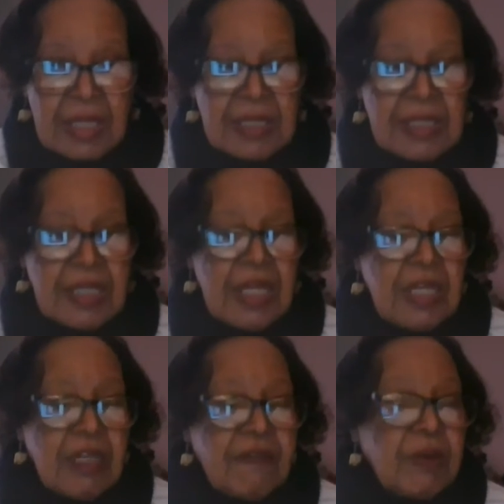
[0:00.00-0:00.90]
That's the
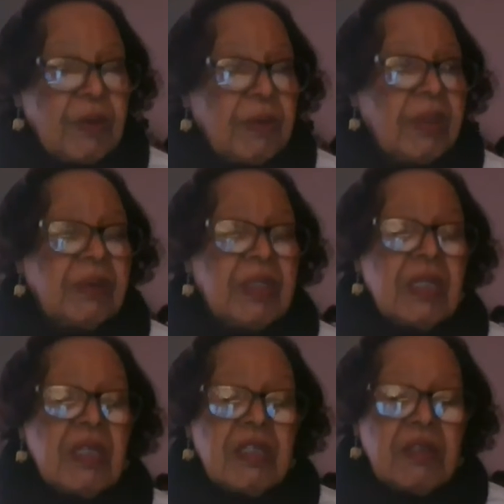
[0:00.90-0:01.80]
end of the quote.
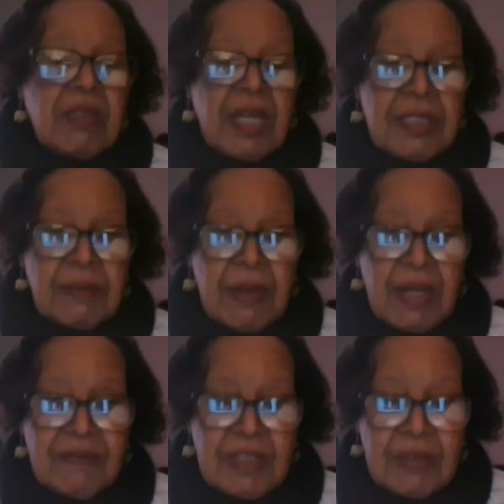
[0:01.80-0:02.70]
So that's
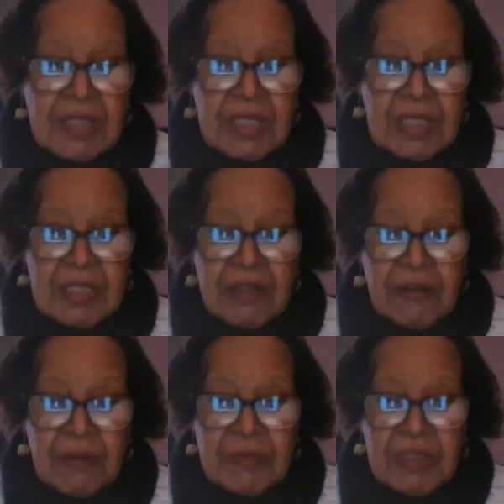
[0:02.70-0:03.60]
why I've chosen the
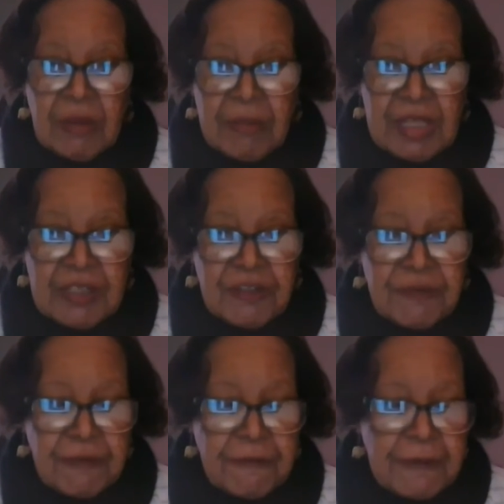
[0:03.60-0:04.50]
term drum majors
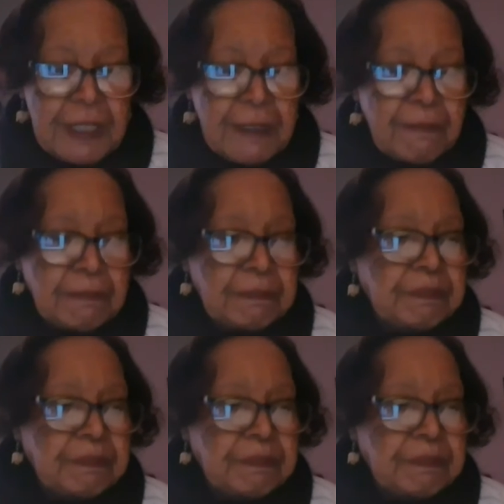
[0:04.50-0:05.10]
for freedom.